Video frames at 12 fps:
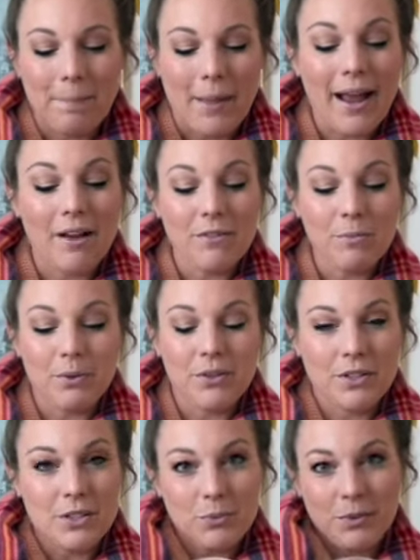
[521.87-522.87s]
I haven't burned
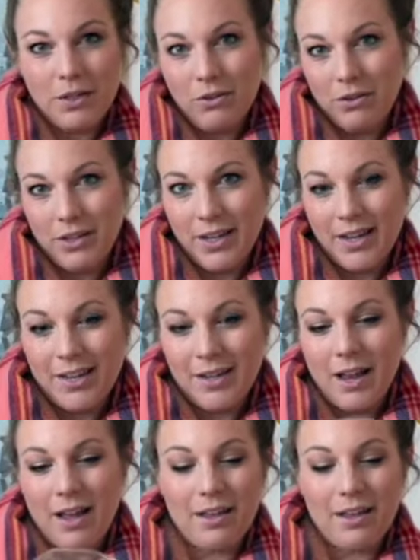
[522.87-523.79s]
this one at all yet,